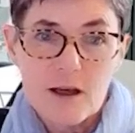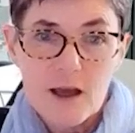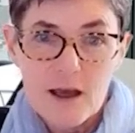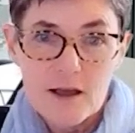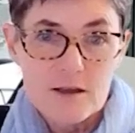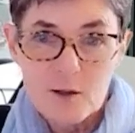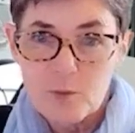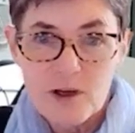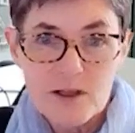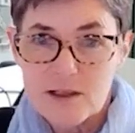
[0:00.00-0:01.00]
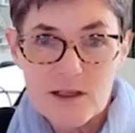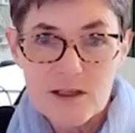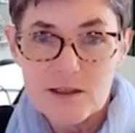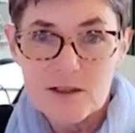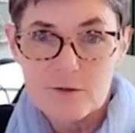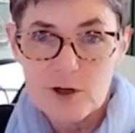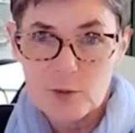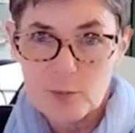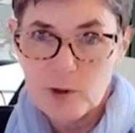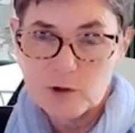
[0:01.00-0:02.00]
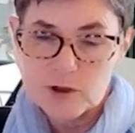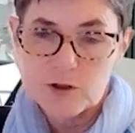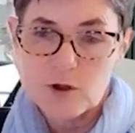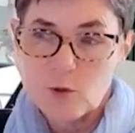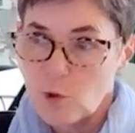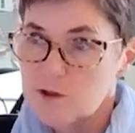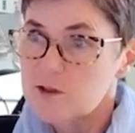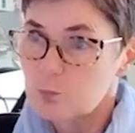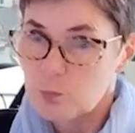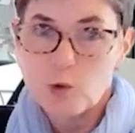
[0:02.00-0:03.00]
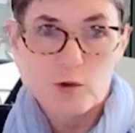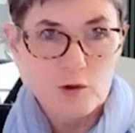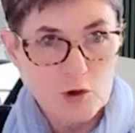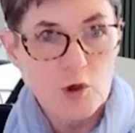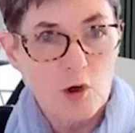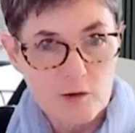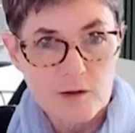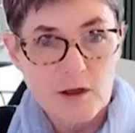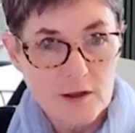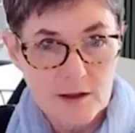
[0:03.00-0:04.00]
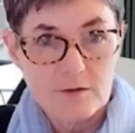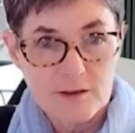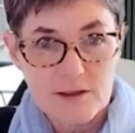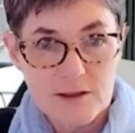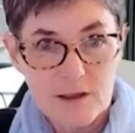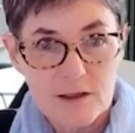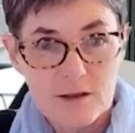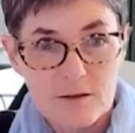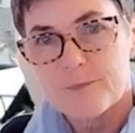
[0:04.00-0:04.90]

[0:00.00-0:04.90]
and that makes it easier for our people to know what's important on a given day.